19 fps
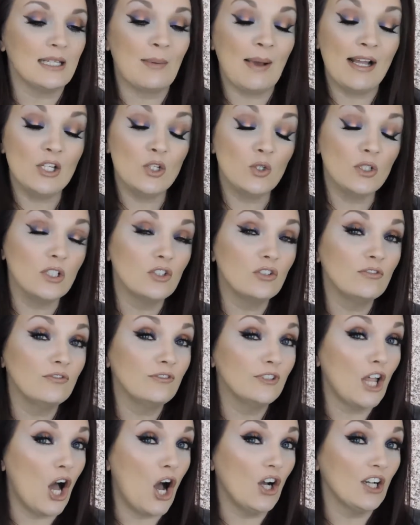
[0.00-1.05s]
I might do a little
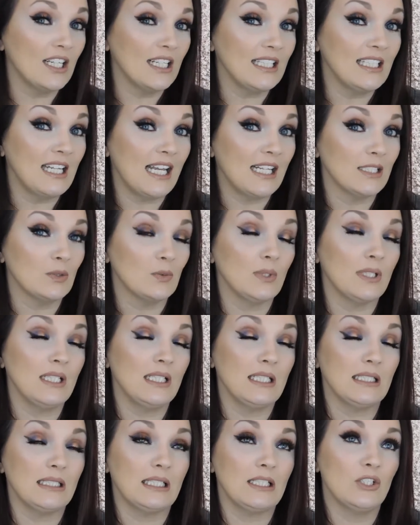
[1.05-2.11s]
vlogging next
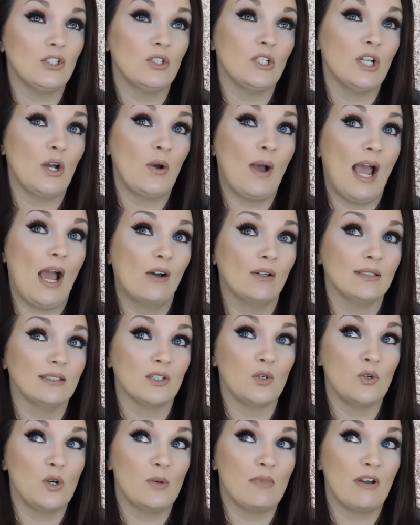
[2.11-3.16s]
week and let you know how it's
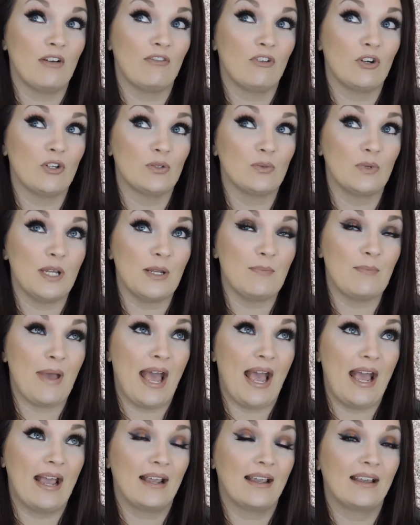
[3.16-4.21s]
going my first week
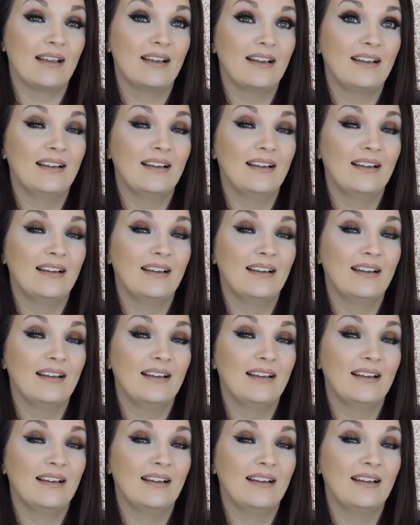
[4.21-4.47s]
back.